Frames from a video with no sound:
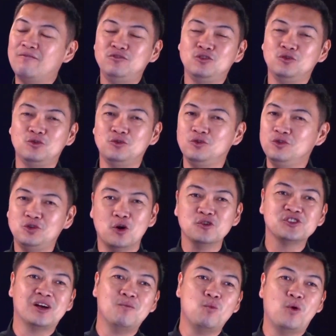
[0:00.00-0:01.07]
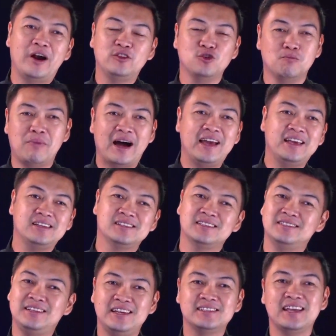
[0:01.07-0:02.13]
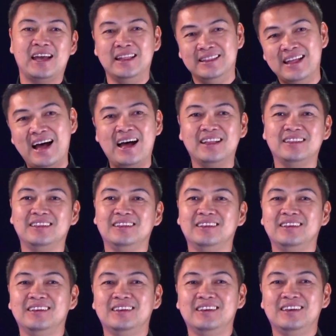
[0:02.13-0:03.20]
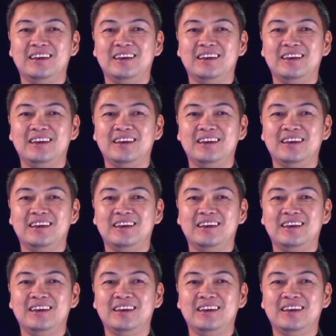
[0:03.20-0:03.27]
would have to go somewhere to buy this and that.